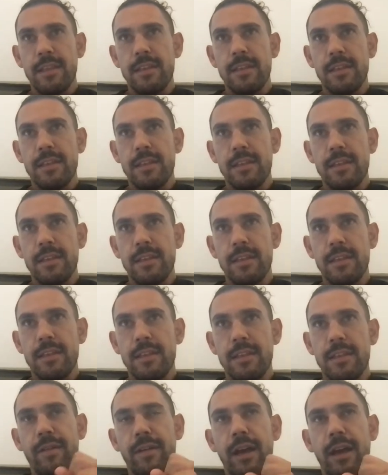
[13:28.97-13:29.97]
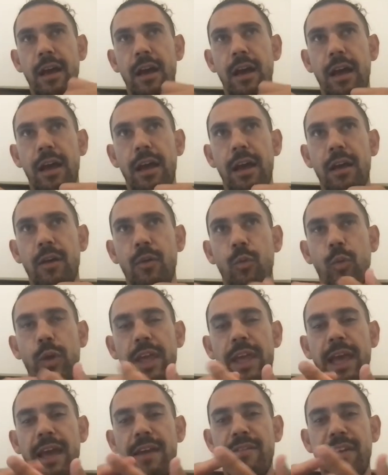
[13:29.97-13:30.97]
So
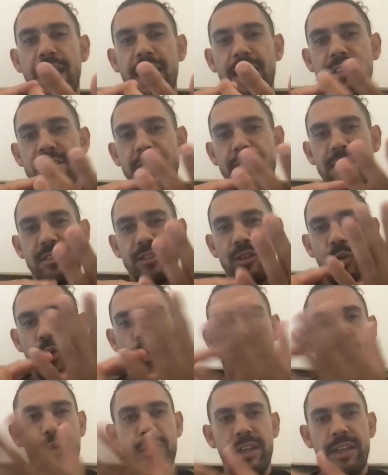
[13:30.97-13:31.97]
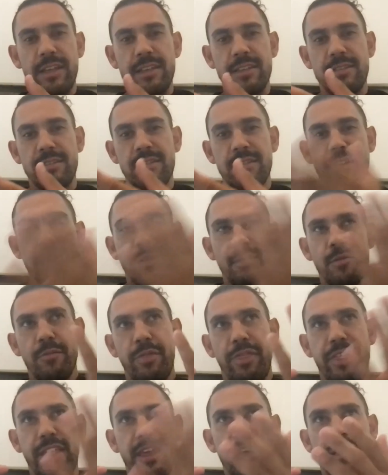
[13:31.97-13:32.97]
we have access to all these
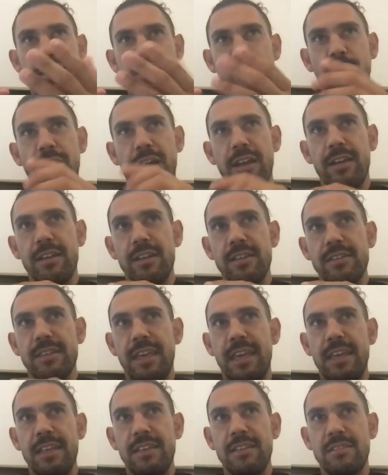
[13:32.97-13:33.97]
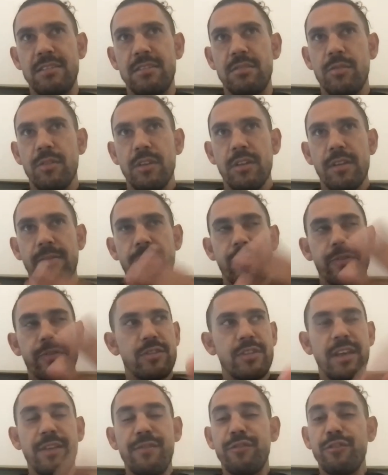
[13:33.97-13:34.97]
things, whereas kids,
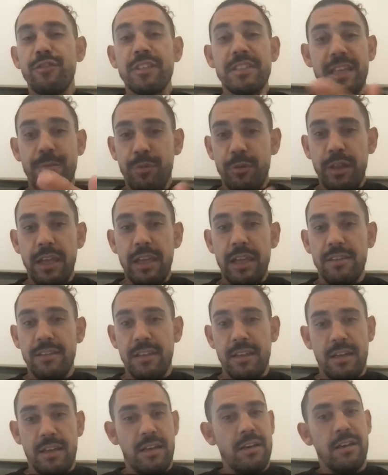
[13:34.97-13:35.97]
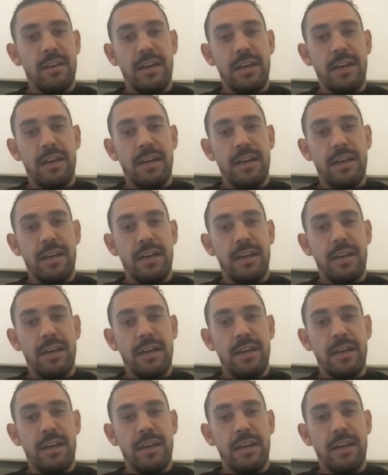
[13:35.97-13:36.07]
say for example, India,